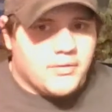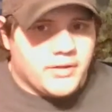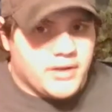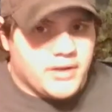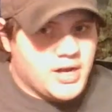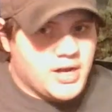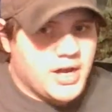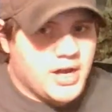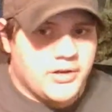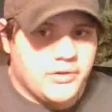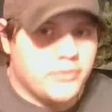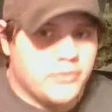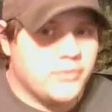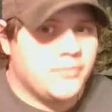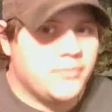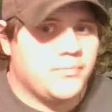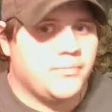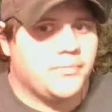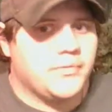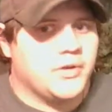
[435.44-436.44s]
like I do,
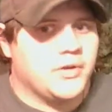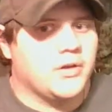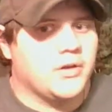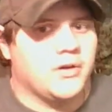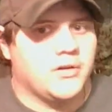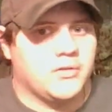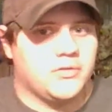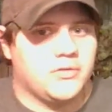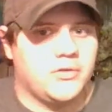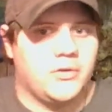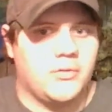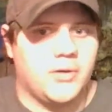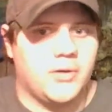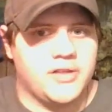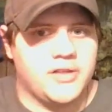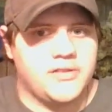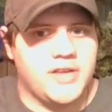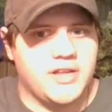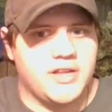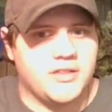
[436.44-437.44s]
you know, don't want
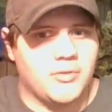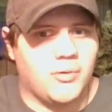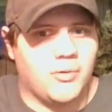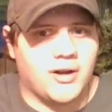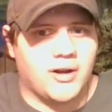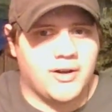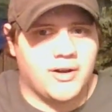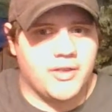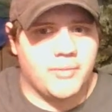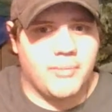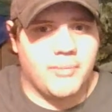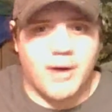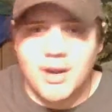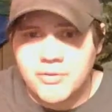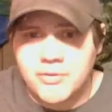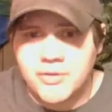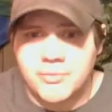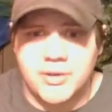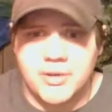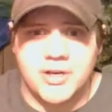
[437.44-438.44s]
to take the water out of the bottom
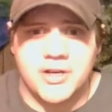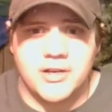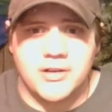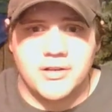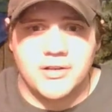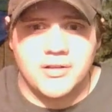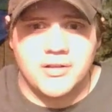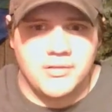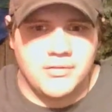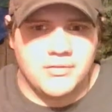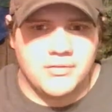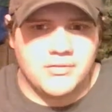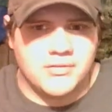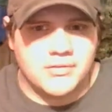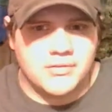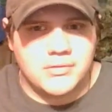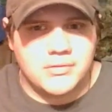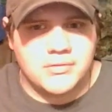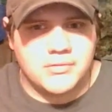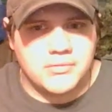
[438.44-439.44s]
of the bucket.
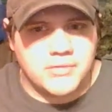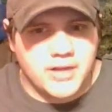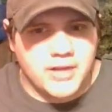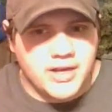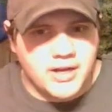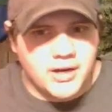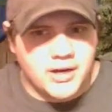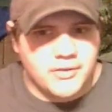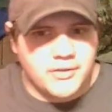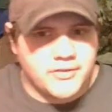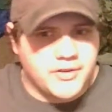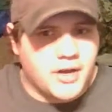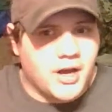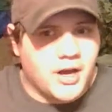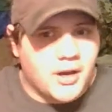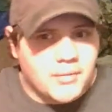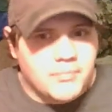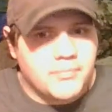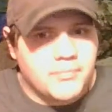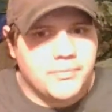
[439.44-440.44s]
Take it out of the
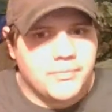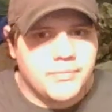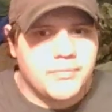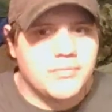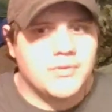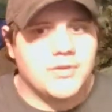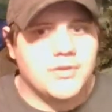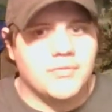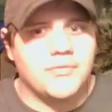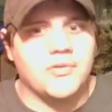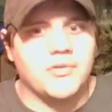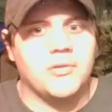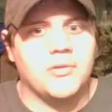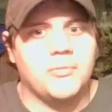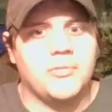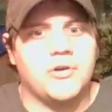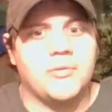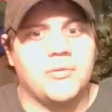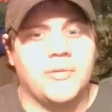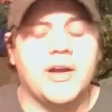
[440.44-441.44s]
top to fill it,
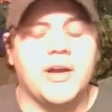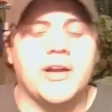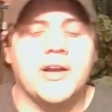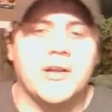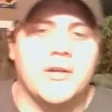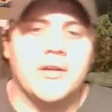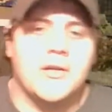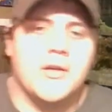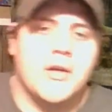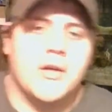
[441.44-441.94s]
put it back in.